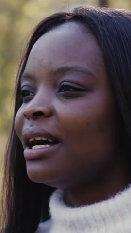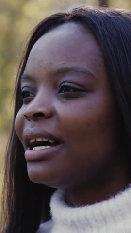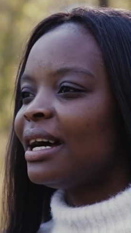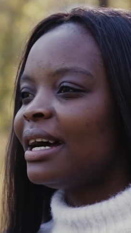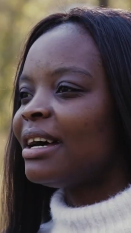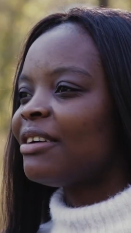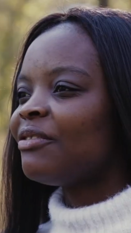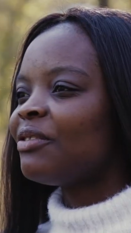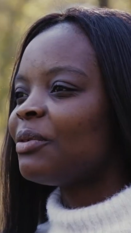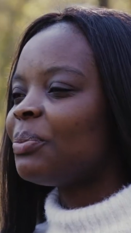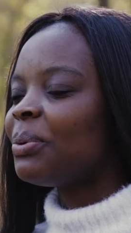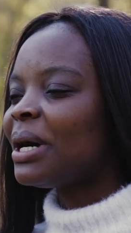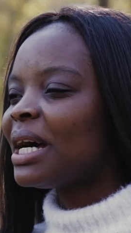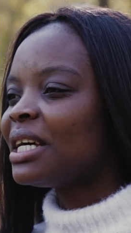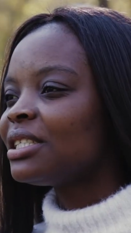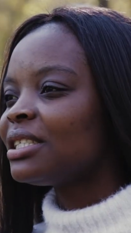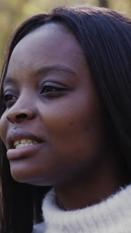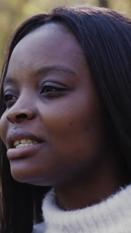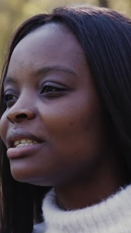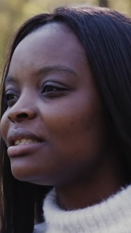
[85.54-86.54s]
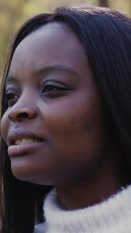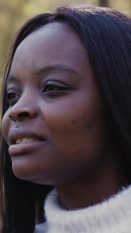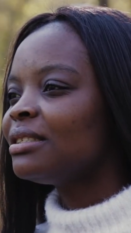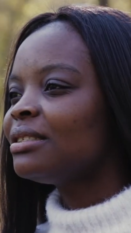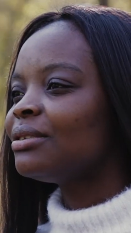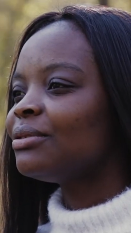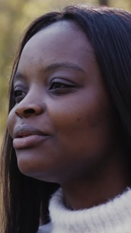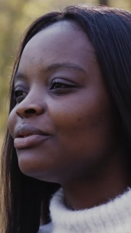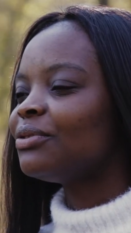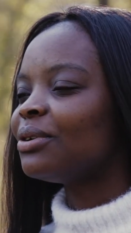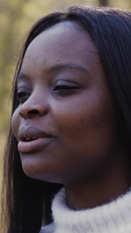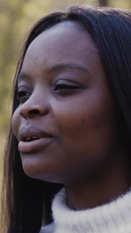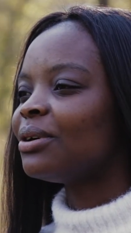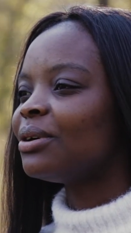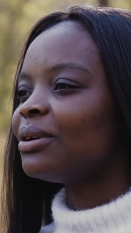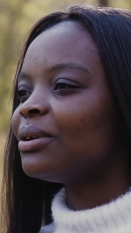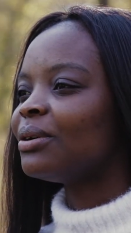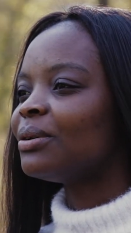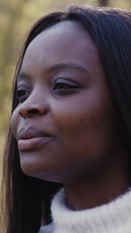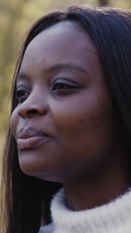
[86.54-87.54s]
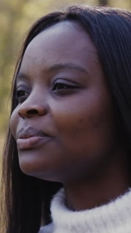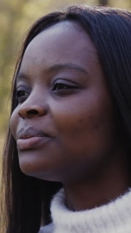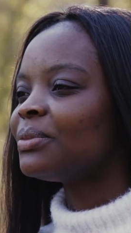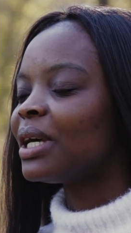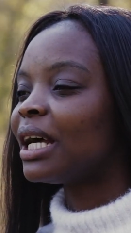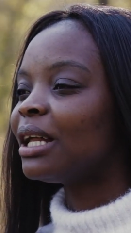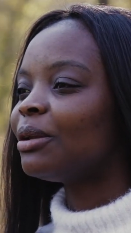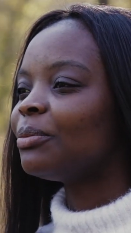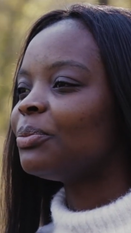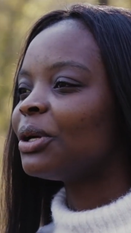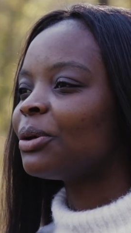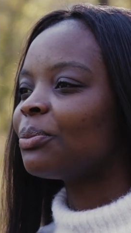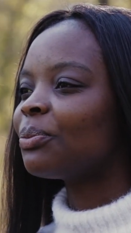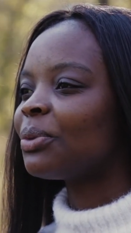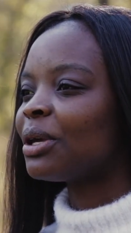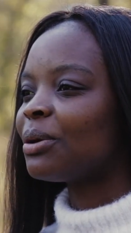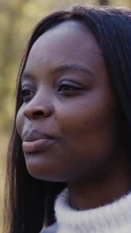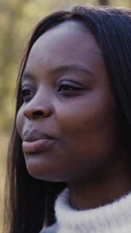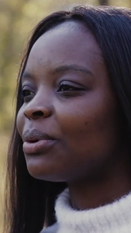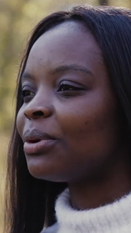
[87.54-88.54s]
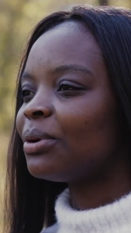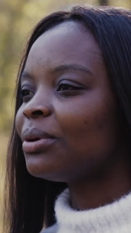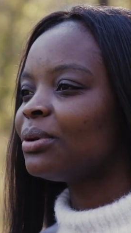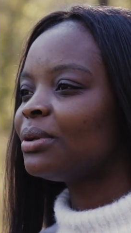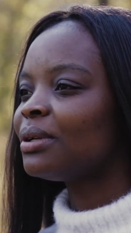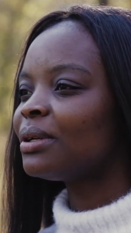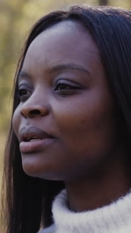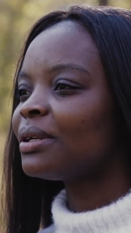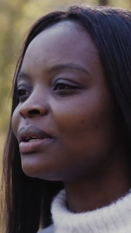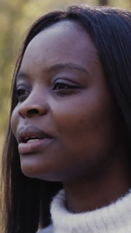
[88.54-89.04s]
I have a passion for helping people.